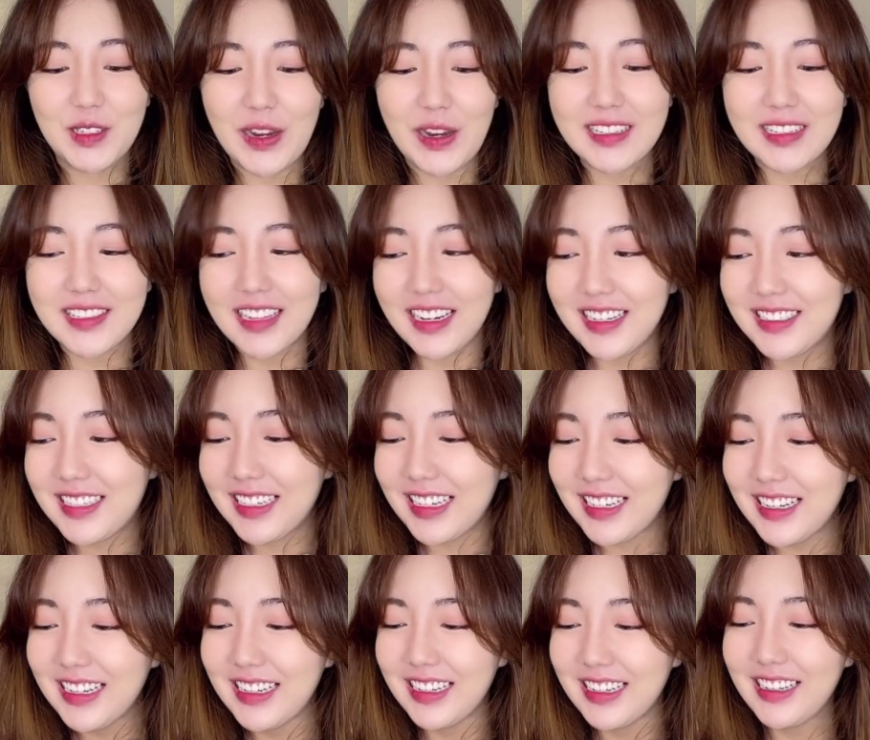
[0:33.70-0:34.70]
excited.
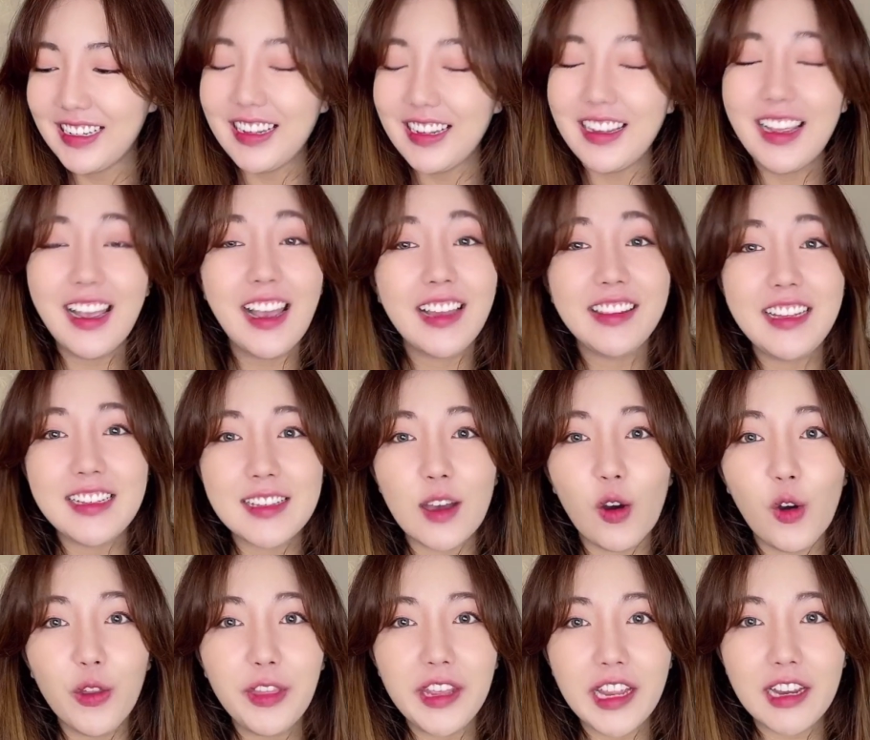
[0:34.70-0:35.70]
These are
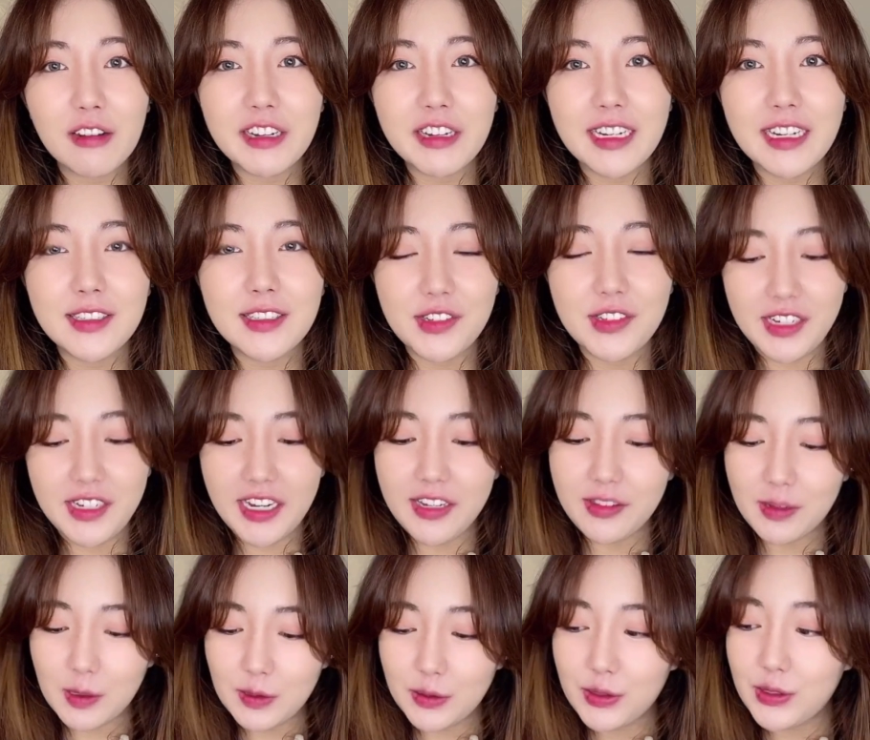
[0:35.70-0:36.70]
all the ingredients you need:
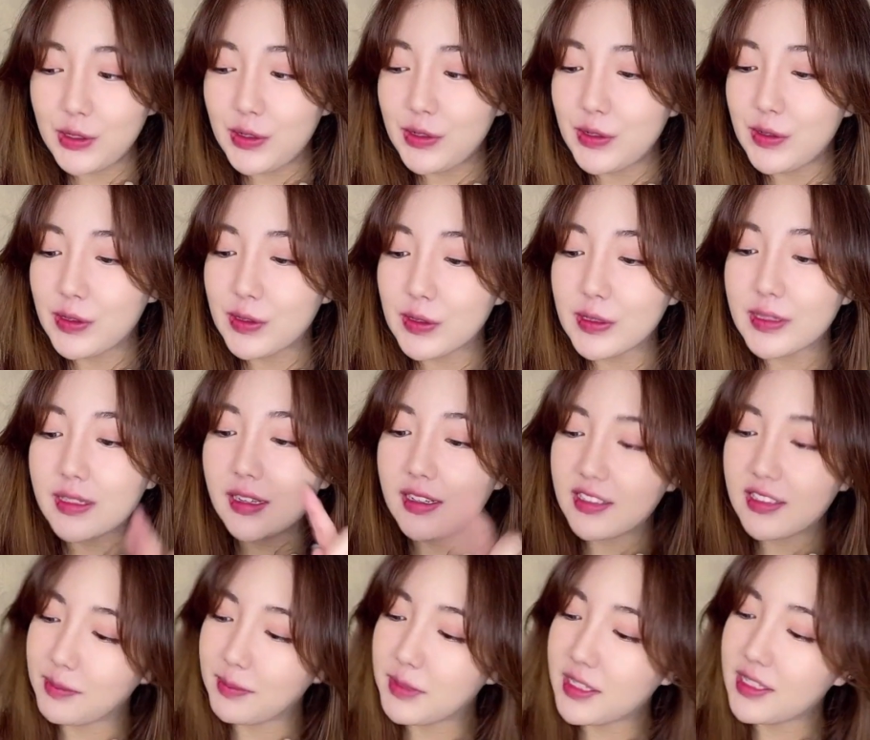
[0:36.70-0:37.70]
those two noodles,
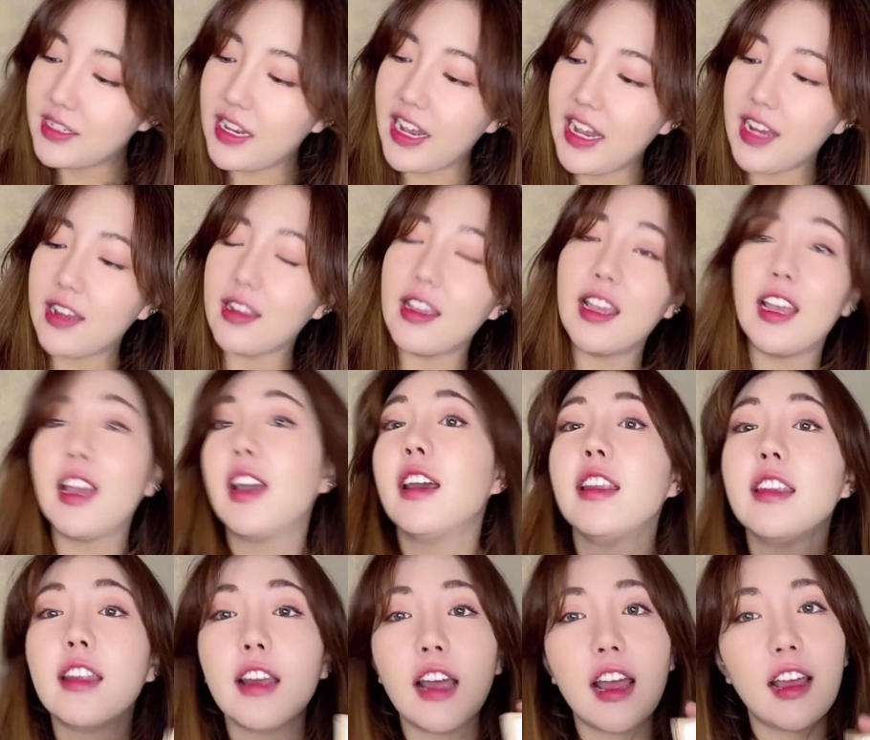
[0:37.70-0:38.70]
some steak,
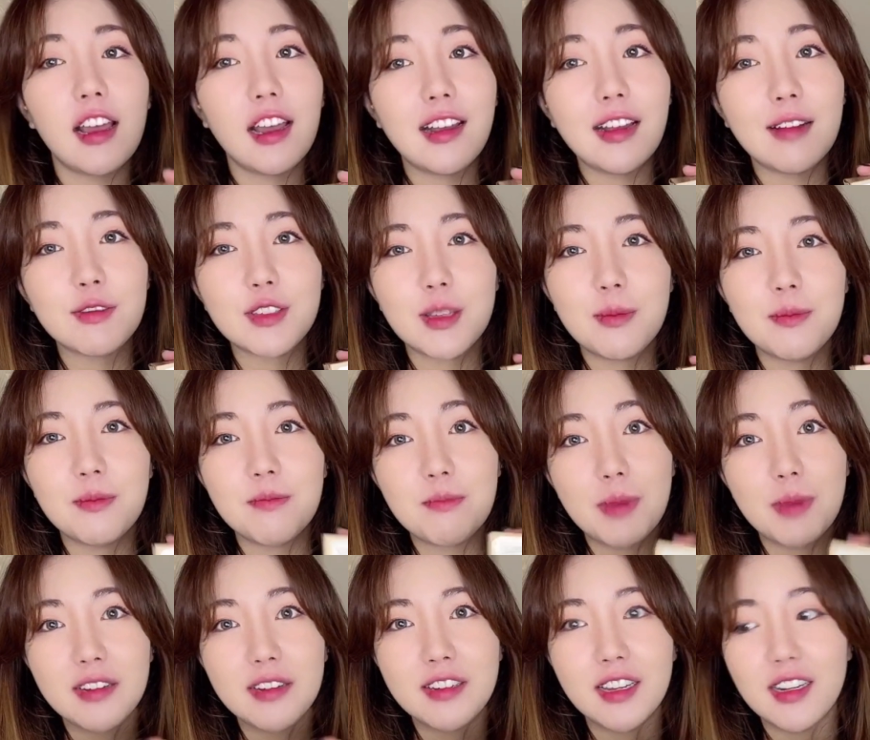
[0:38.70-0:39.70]
and have some
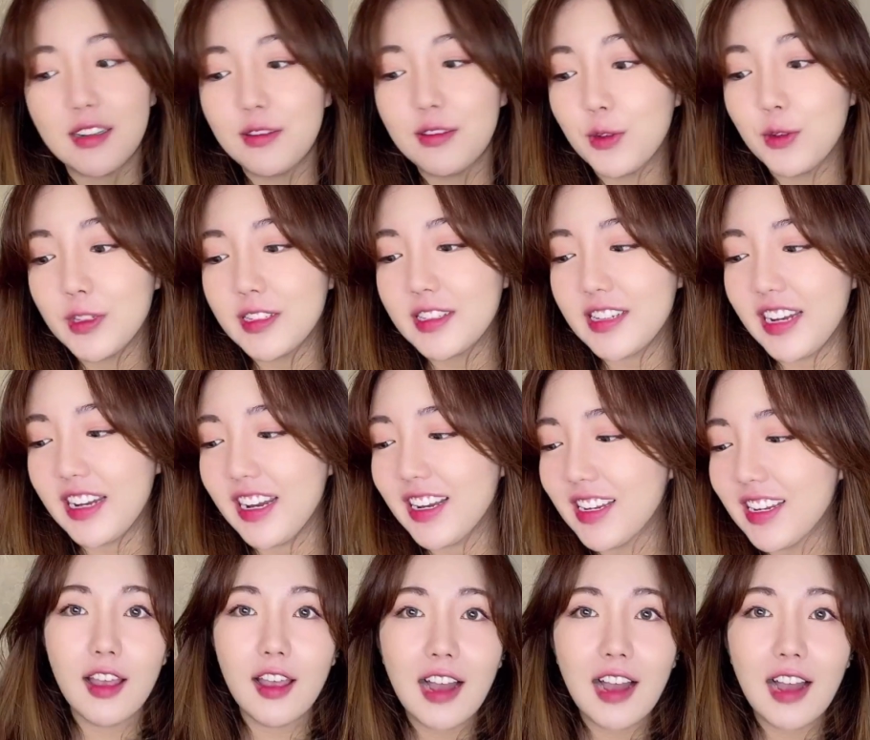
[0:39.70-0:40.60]
butter for the steak.